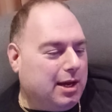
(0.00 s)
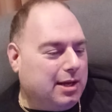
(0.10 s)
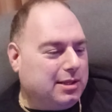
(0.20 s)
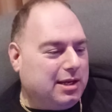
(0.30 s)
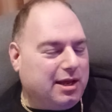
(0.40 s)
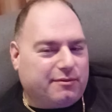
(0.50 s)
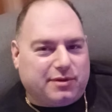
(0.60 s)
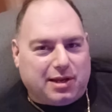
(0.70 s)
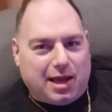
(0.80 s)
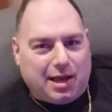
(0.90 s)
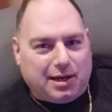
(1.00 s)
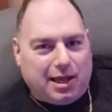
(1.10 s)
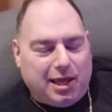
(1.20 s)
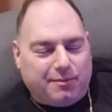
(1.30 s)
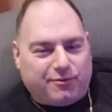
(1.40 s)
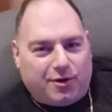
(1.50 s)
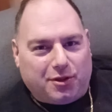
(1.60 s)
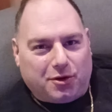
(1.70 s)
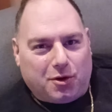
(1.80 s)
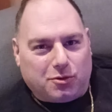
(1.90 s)
And then after that,
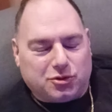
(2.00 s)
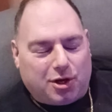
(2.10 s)
Apefather goes